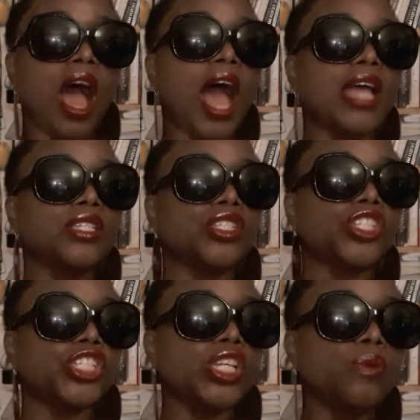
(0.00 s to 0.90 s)
and
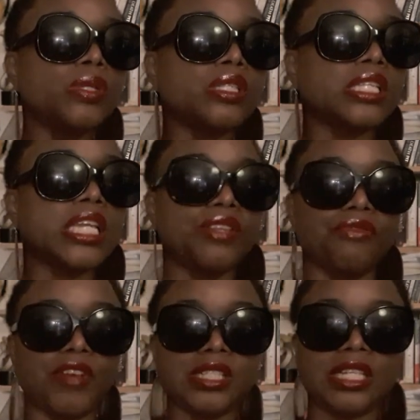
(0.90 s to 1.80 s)
she was the
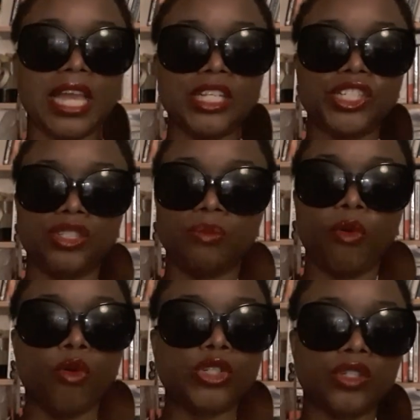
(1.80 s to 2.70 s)
investigation
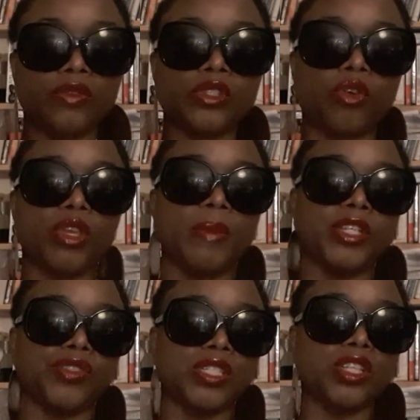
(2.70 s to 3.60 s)
portion of the documentary.